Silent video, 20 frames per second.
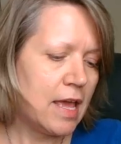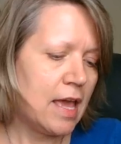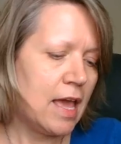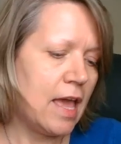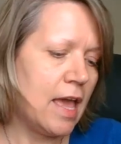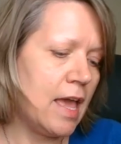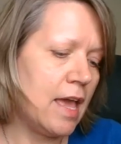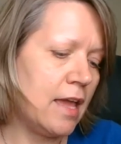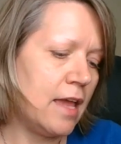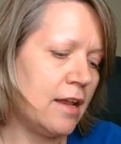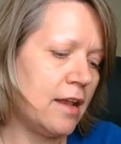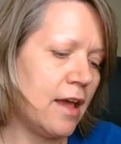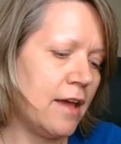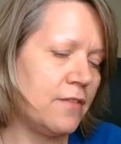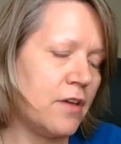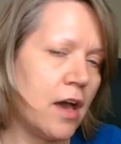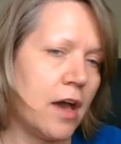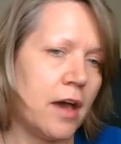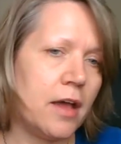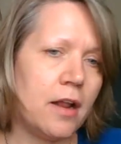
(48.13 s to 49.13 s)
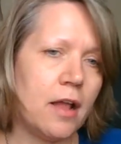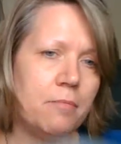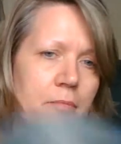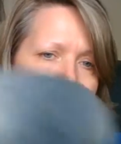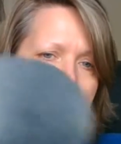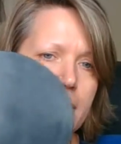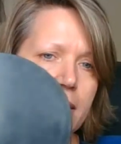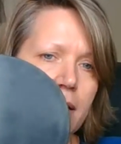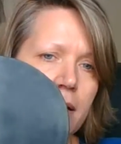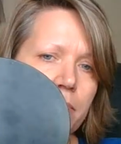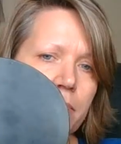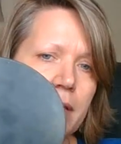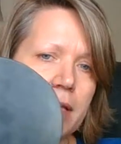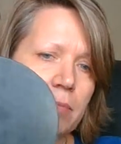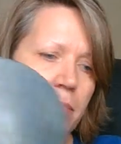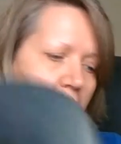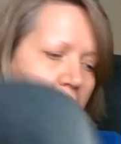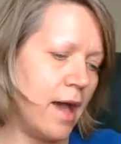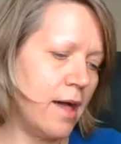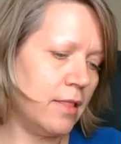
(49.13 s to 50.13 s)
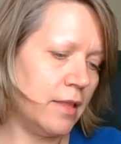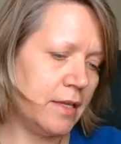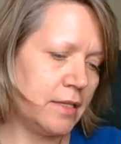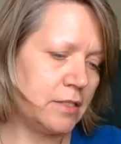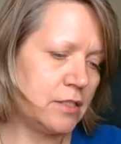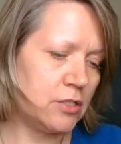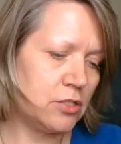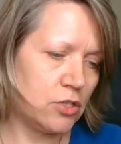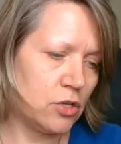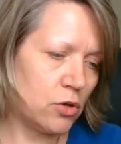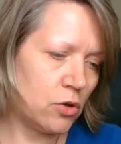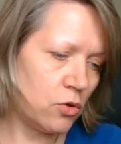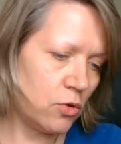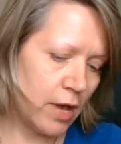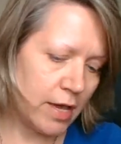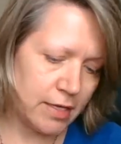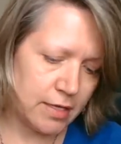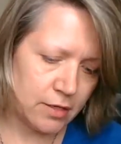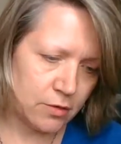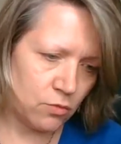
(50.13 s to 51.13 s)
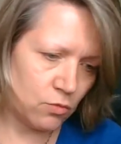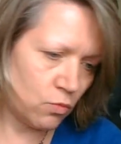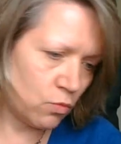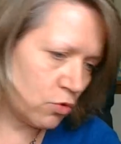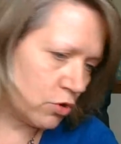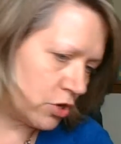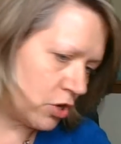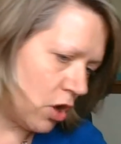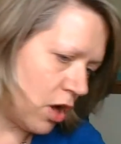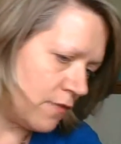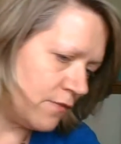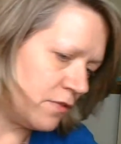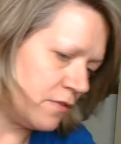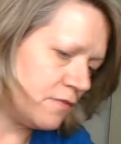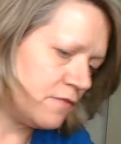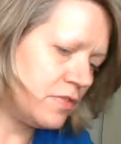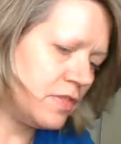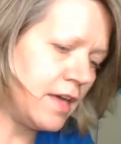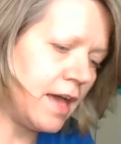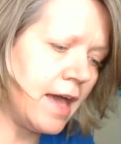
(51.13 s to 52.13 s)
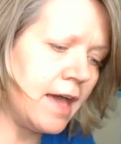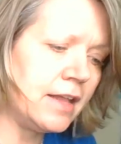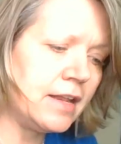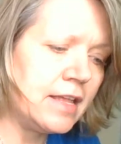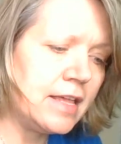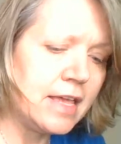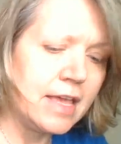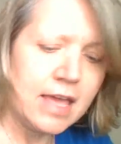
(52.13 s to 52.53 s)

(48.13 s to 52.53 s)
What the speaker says: And I've got a makeup like palette, so I can work off of that.